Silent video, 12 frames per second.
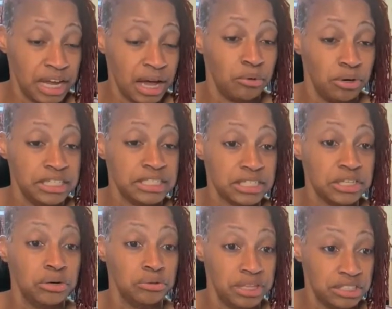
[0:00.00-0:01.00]
I wanted to
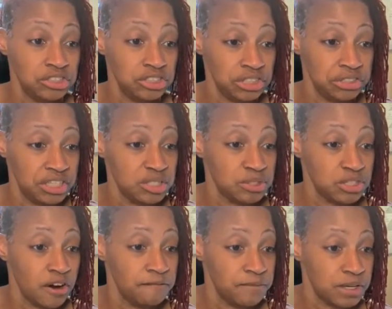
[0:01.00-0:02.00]
go this year. This was
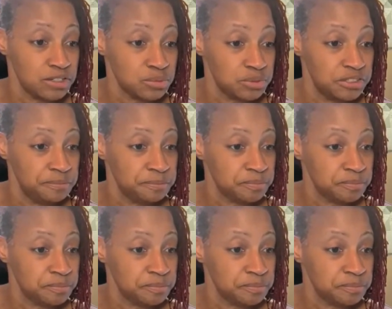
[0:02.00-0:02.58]
her first one.